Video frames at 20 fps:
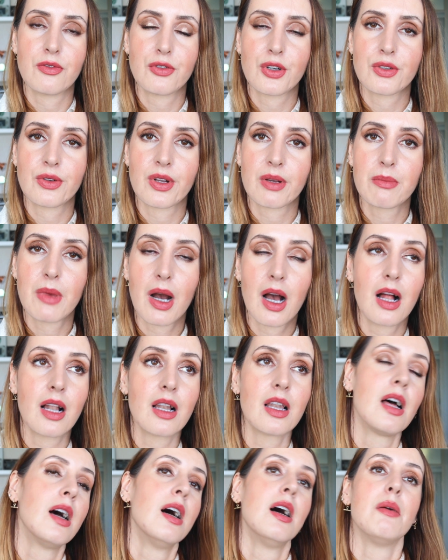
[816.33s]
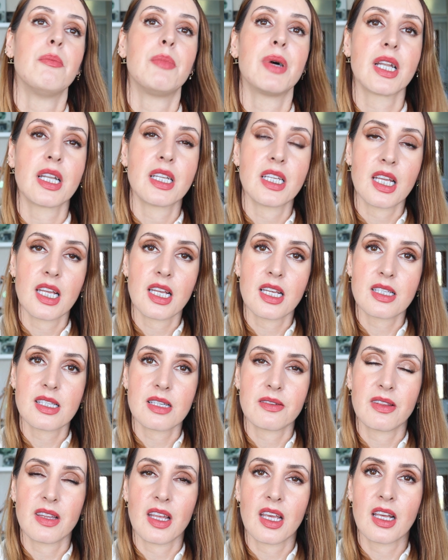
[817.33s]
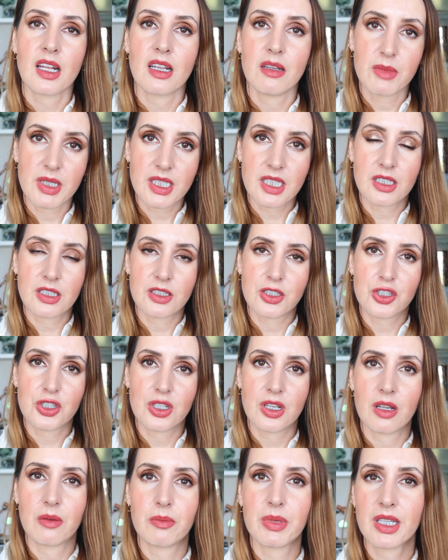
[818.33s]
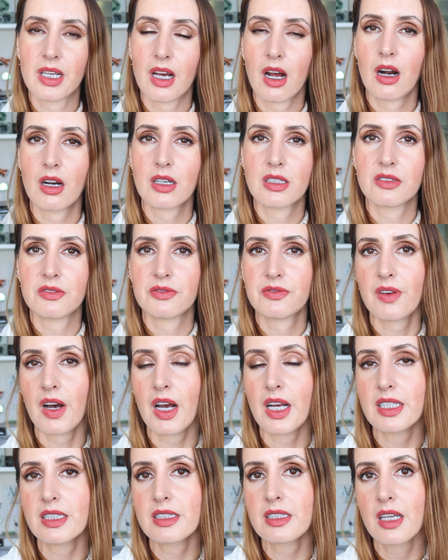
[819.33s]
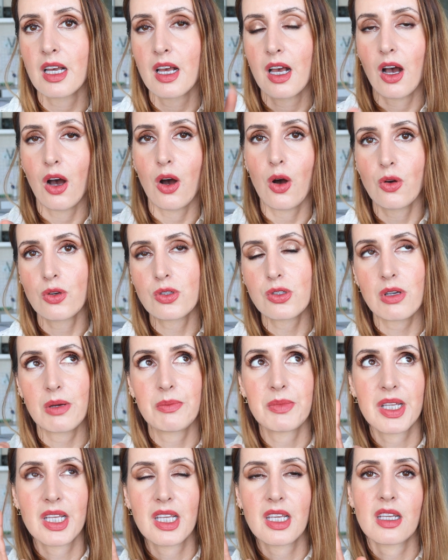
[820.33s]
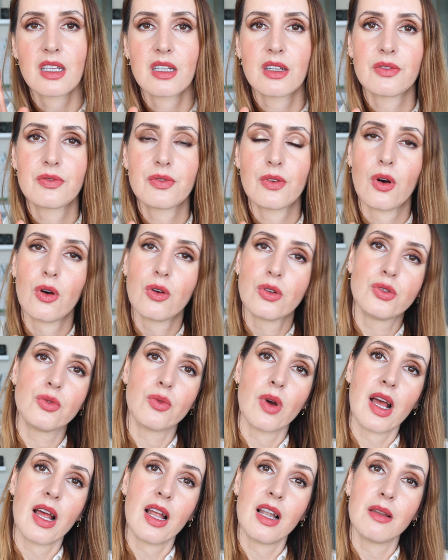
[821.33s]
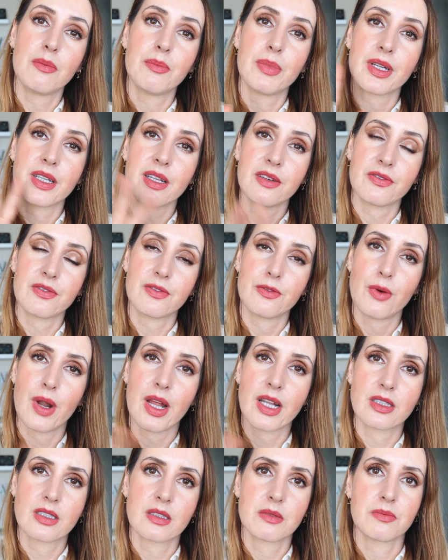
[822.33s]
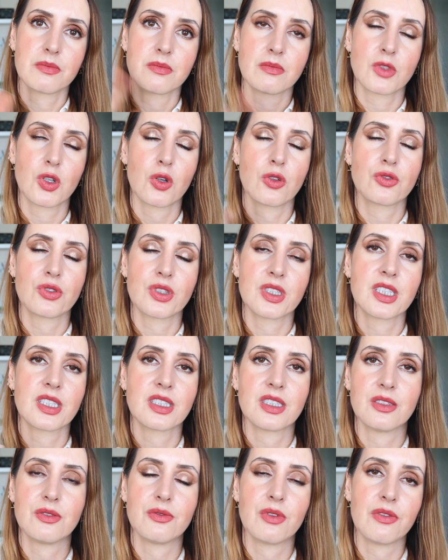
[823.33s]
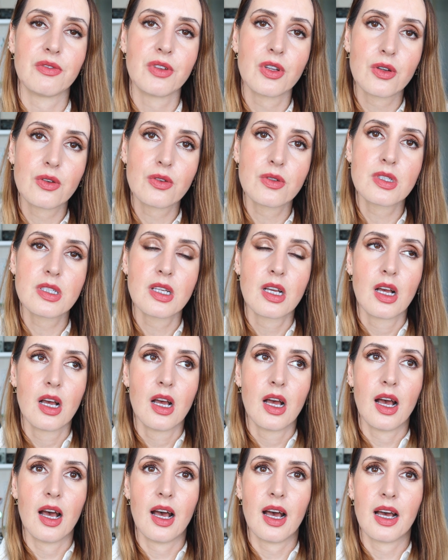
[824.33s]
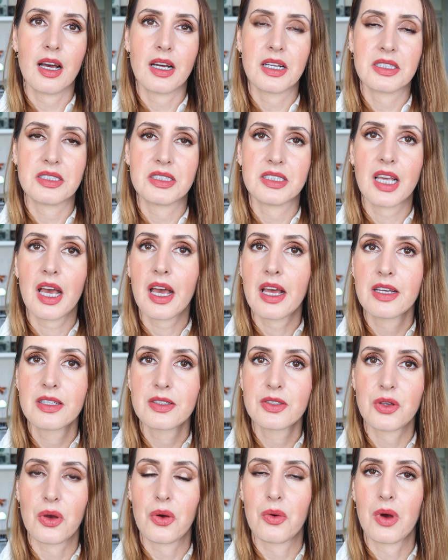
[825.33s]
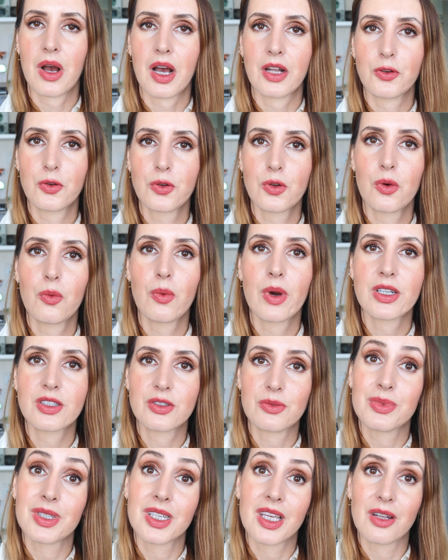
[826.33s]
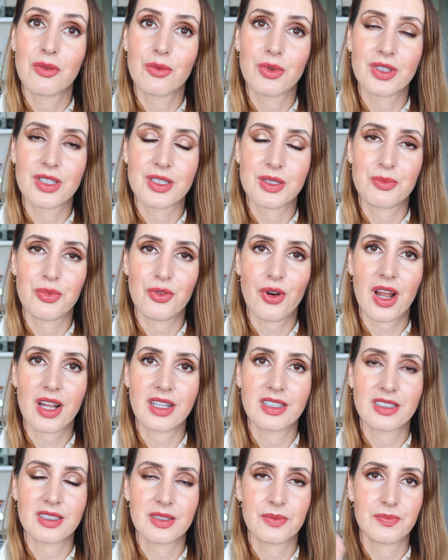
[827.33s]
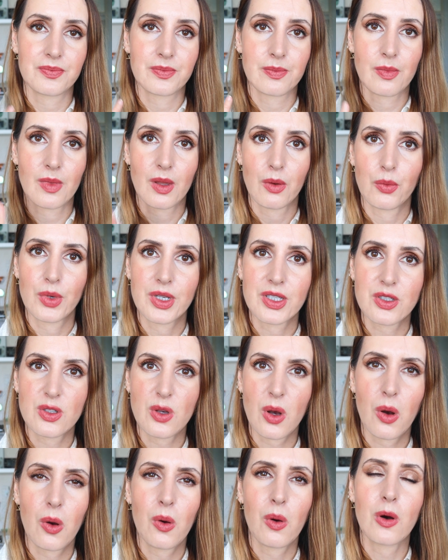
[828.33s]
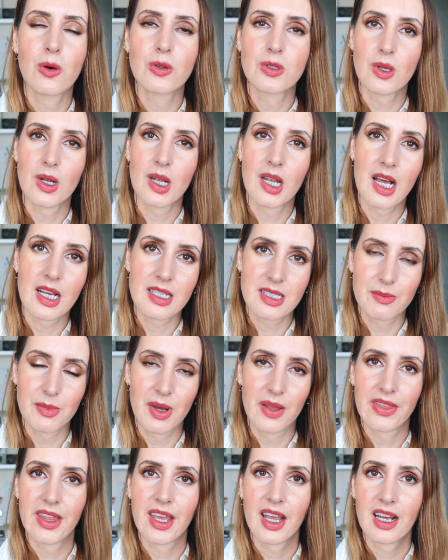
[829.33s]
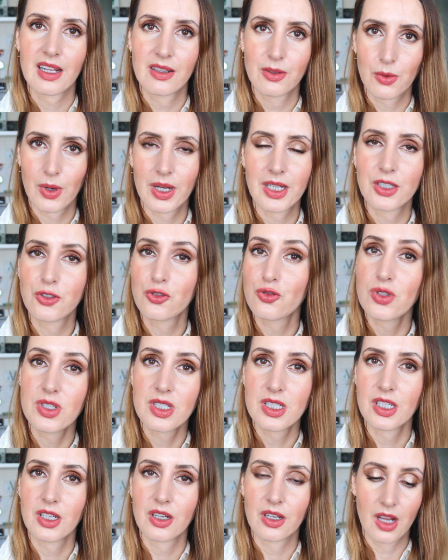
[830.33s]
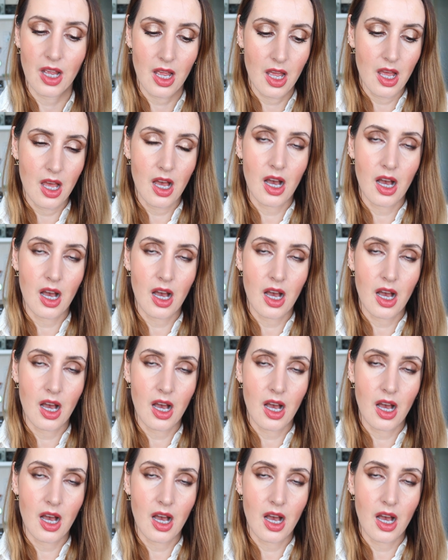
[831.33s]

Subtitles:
Frederick Malle, but it is, I think, limited edition and a bit hard to find. Also, I'm thinking of Eau Douelle, but I've read contradicting reviews, and yeah, so I don't know where to begin with this brand. We saw also last month they had quite interesting